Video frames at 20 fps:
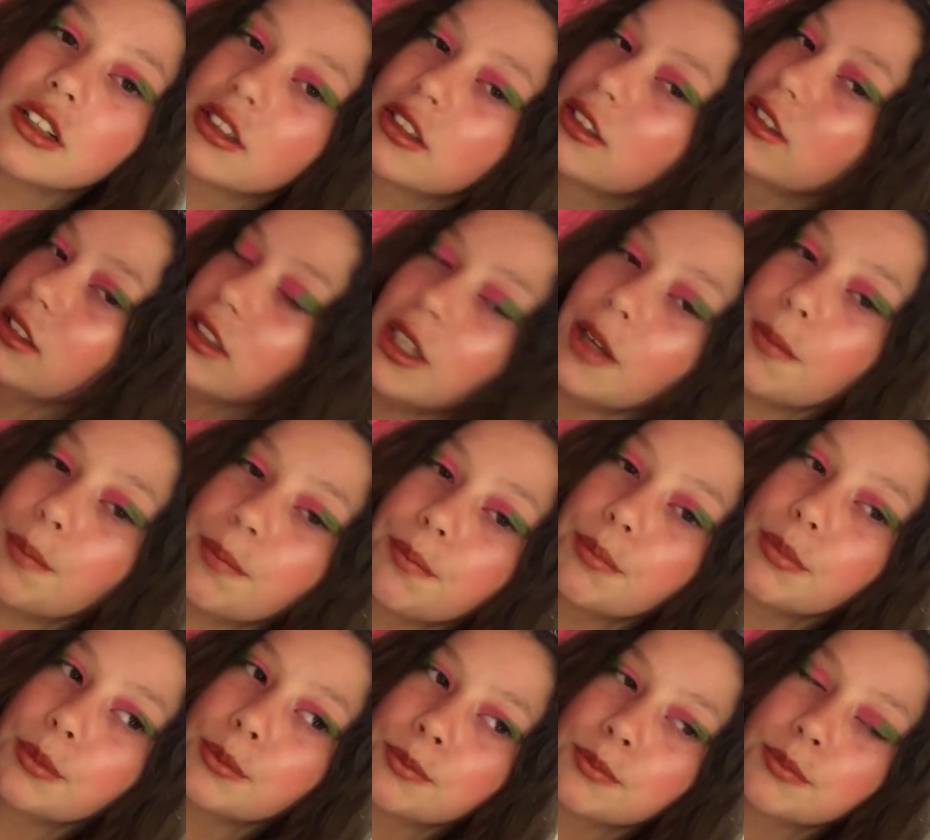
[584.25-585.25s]
lip
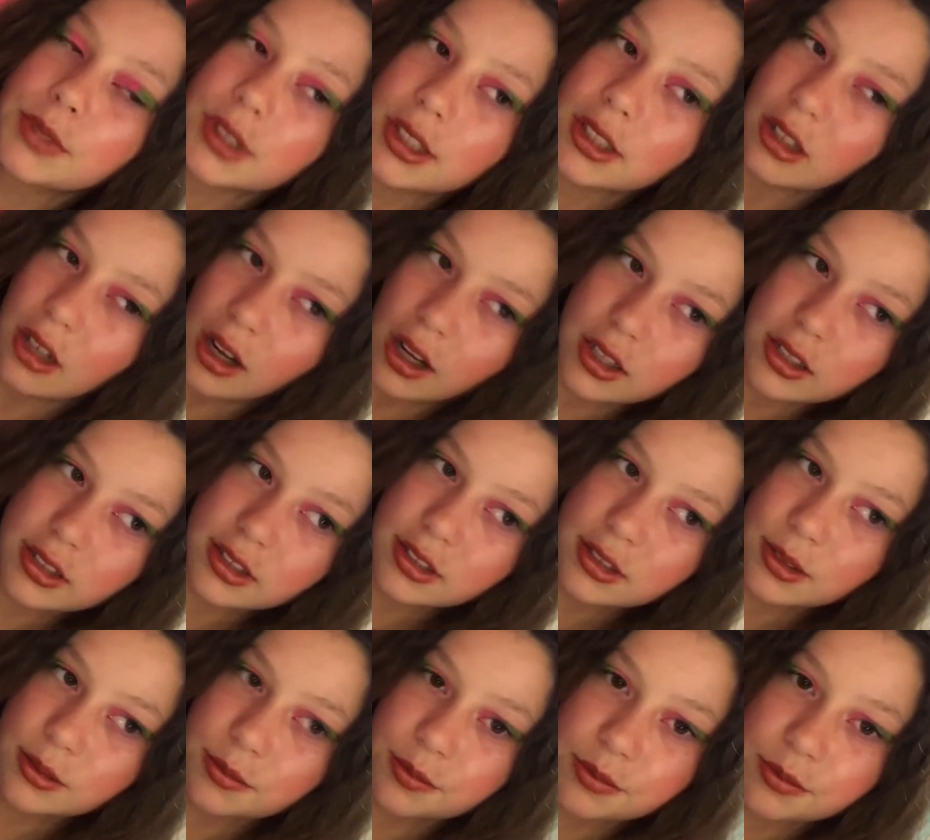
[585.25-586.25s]
gloss.
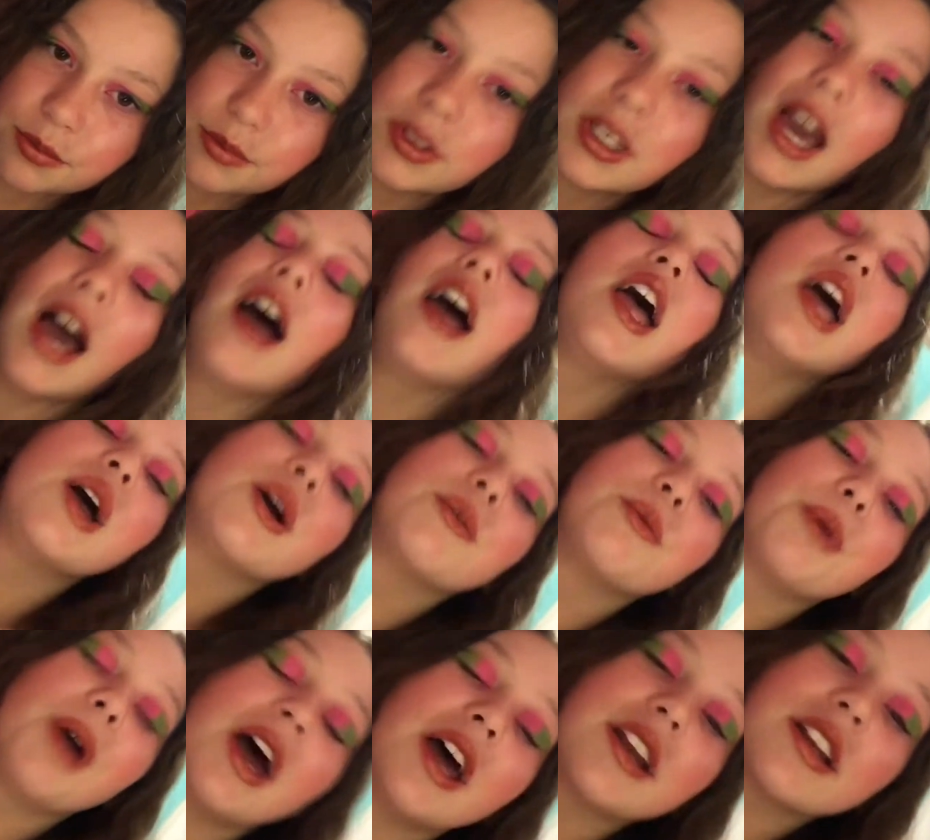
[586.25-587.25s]
Yeah,
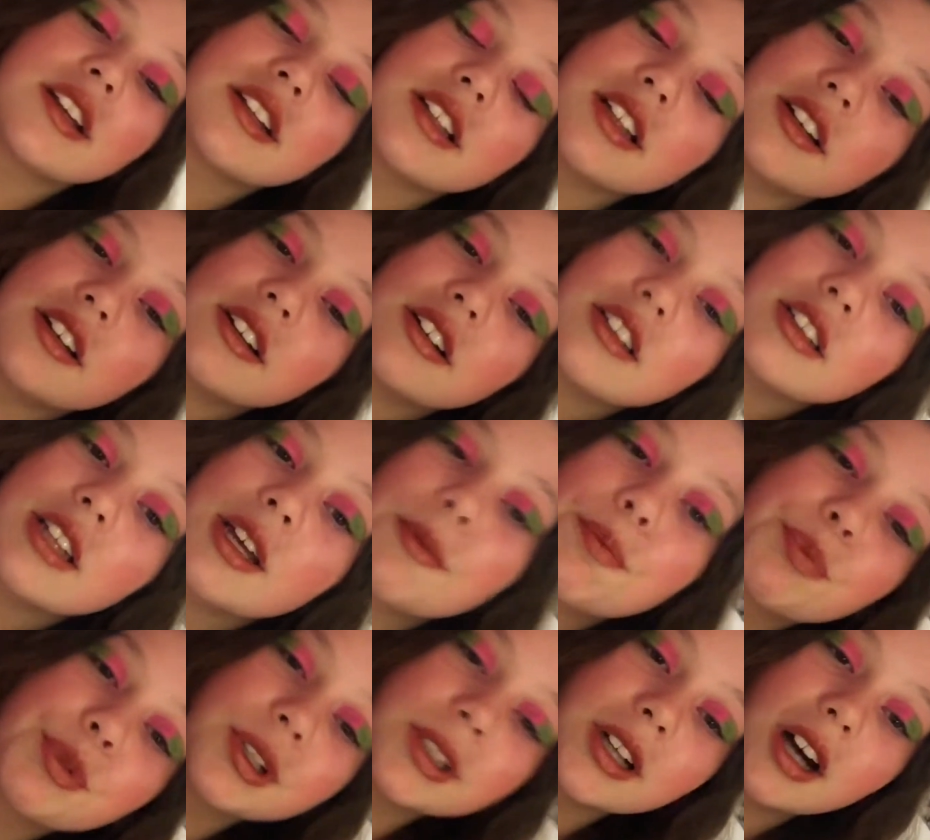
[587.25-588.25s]
red glitter lip
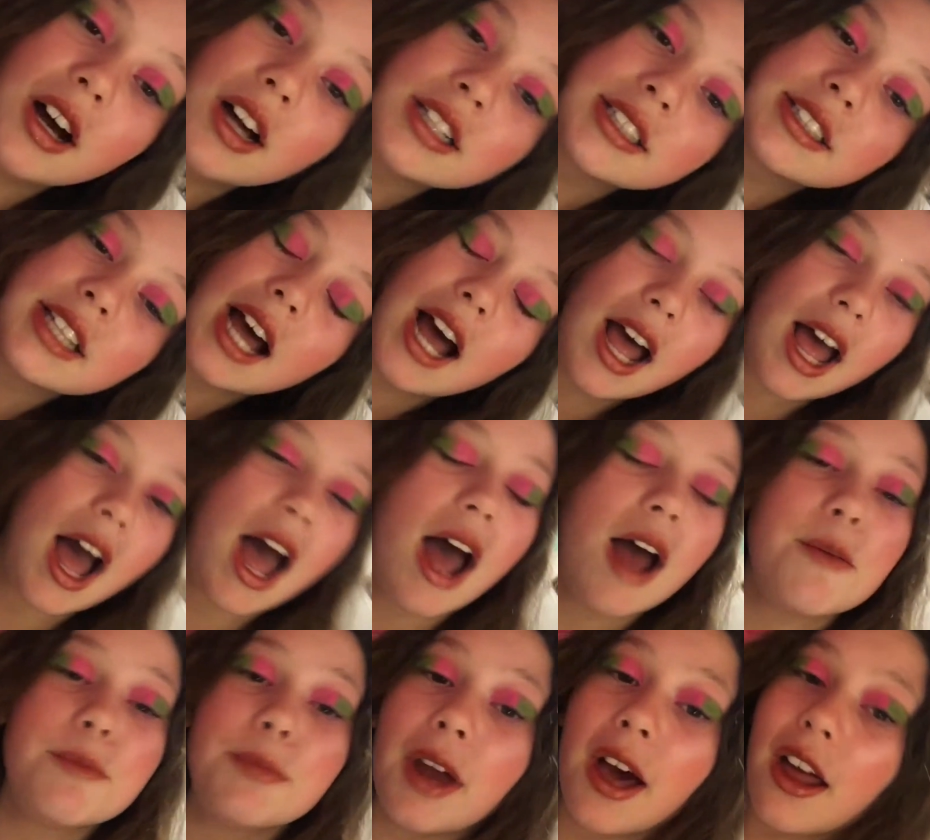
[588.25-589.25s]
gloss.
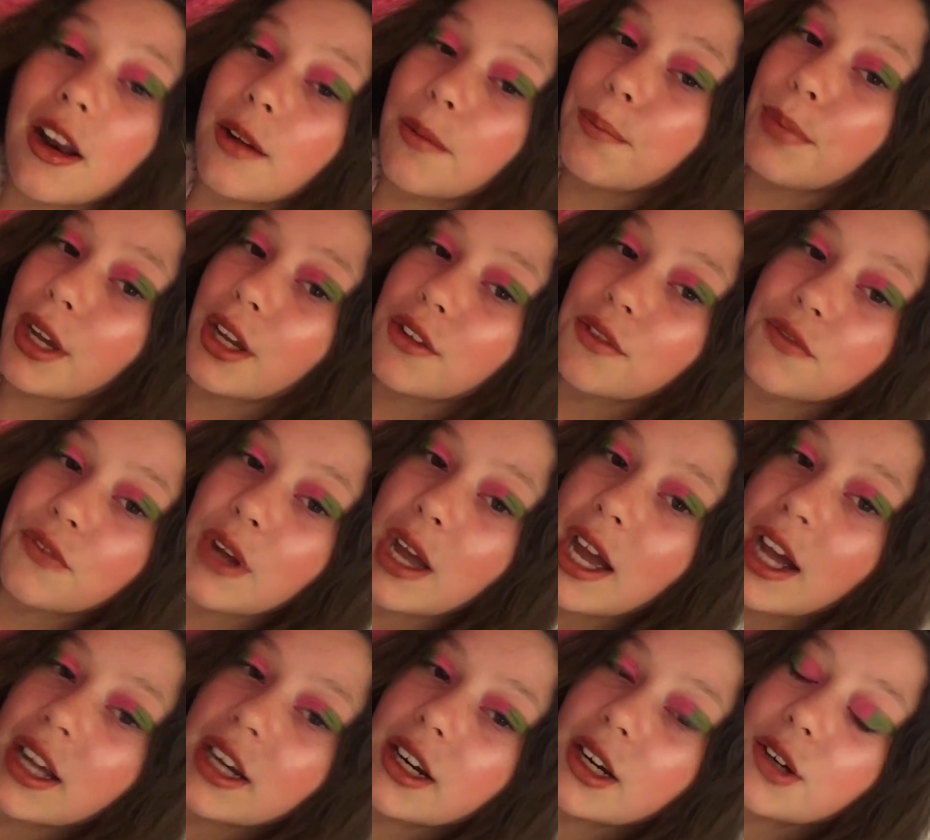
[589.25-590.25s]
I'm not a big
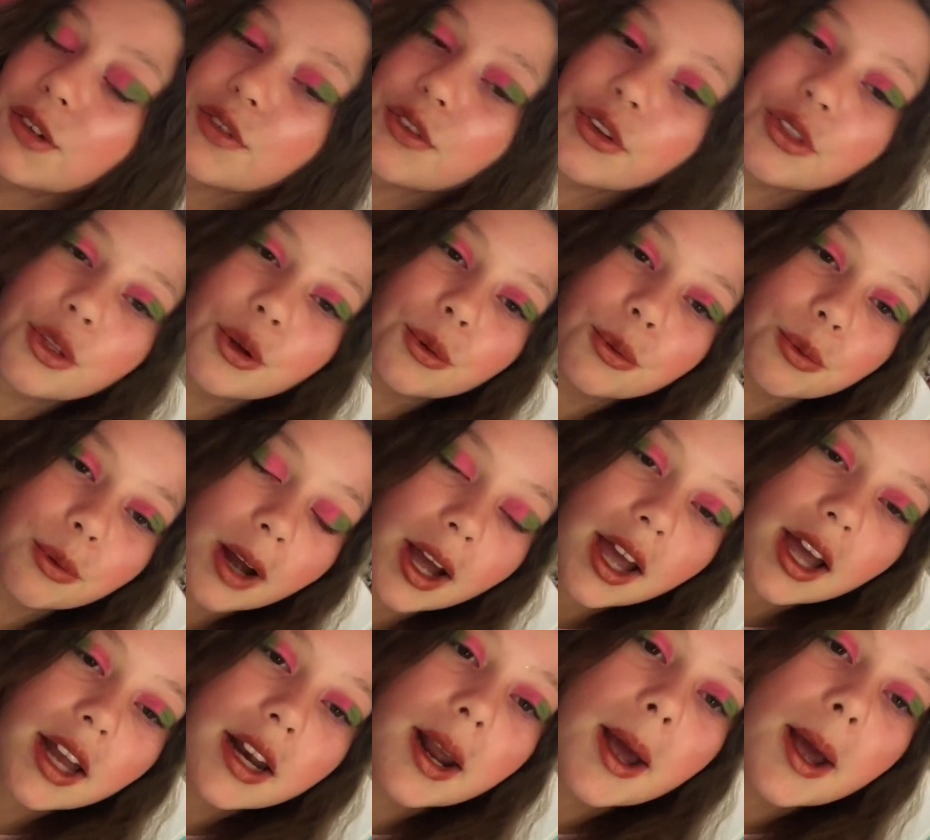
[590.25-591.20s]
fan of the red,